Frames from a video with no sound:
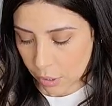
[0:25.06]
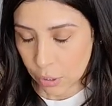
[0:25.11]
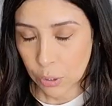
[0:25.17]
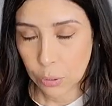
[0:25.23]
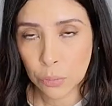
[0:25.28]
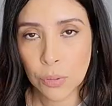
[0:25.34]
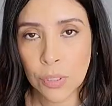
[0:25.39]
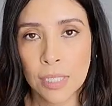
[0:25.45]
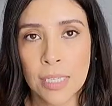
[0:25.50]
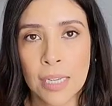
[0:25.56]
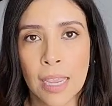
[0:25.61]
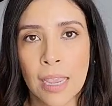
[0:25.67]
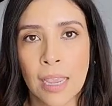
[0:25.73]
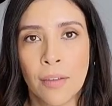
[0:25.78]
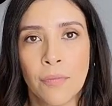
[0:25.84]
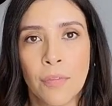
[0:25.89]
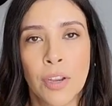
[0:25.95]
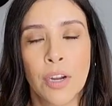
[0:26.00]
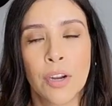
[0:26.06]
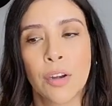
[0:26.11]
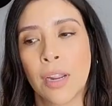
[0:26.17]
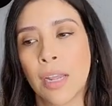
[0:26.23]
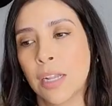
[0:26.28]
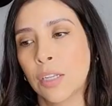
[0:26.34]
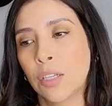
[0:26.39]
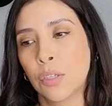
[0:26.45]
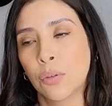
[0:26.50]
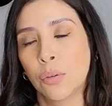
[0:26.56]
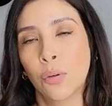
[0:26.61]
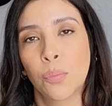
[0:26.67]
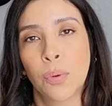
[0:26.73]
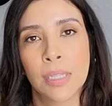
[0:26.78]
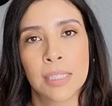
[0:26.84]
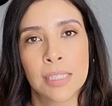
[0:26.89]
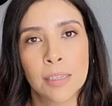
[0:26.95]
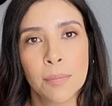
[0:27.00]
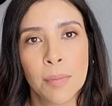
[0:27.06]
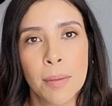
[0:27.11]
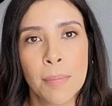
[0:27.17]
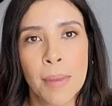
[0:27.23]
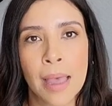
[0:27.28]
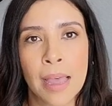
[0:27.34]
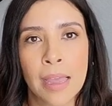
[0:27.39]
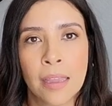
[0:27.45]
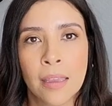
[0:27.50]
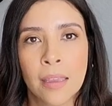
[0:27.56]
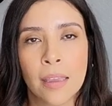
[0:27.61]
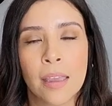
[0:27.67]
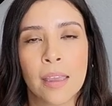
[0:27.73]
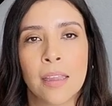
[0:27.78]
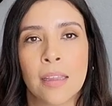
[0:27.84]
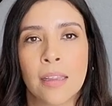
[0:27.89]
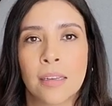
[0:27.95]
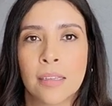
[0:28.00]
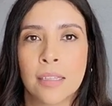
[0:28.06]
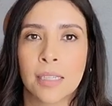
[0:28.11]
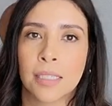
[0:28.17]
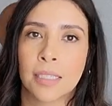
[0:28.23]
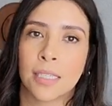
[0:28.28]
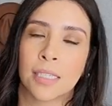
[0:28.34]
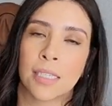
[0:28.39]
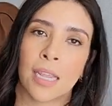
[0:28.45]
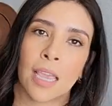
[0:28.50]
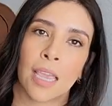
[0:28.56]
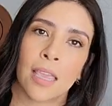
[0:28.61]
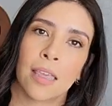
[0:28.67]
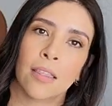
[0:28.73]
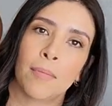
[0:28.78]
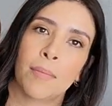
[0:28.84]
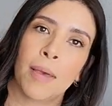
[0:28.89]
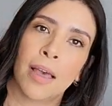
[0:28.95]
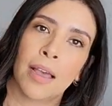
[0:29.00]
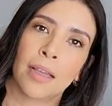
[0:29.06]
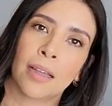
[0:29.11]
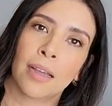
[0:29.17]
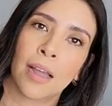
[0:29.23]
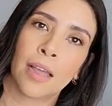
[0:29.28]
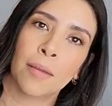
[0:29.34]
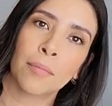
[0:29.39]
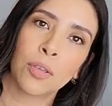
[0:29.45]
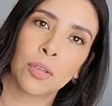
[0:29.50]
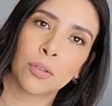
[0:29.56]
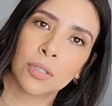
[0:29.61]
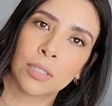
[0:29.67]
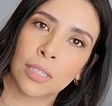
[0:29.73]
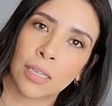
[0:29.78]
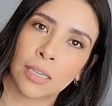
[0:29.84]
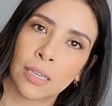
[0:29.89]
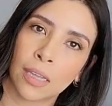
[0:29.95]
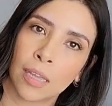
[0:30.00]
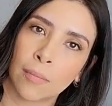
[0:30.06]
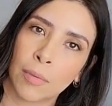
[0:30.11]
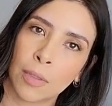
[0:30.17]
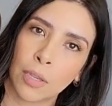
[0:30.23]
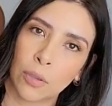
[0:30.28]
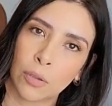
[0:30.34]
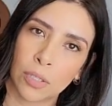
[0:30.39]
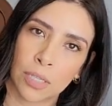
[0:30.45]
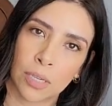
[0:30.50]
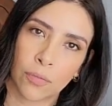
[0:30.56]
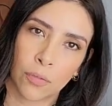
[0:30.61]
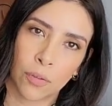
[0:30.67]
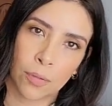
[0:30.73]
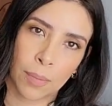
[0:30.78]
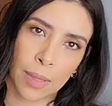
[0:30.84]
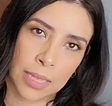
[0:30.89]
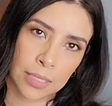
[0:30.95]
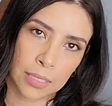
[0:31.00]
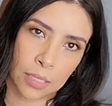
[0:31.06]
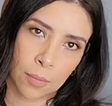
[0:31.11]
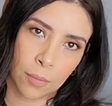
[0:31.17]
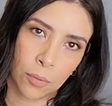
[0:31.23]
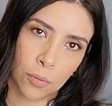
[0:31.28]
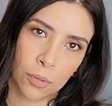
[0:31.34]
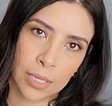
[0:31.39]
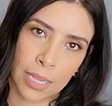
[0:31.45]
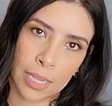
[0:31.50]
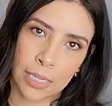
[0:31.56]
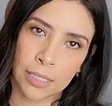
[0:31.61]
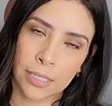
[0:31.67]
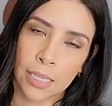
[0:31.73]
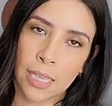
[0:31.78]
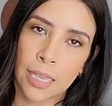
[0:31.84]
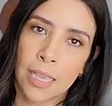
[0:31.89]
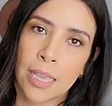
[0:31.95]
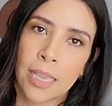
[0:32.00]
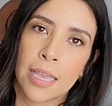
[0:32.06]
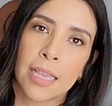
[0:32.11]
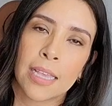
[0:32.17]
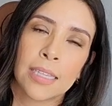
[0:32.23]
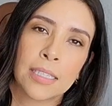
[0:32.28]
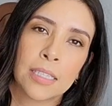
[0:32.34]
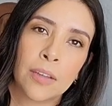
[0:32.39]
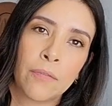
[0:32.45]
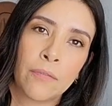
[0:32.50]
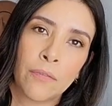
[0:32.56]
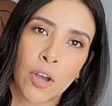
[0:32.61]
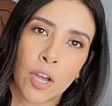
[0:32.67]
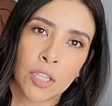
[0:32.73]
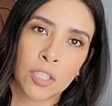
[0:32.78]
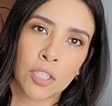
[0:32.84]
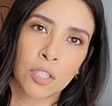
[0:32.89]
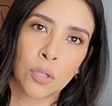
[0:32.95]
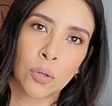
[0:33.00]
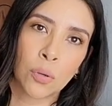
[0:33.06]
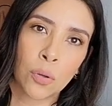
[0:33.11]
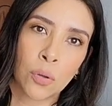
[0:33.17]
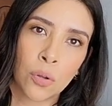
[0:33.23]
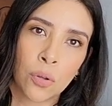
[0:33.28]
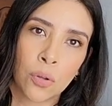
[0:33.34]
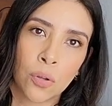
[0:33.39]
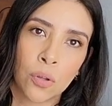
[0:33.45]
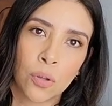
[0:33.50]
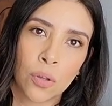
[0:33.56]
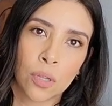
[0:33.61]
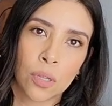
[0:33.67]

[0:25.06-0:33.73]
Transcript: So today I figured I'd do a what's in my bag, and today the bag I'm using, I've been using it for the past couple of days, is the Fossil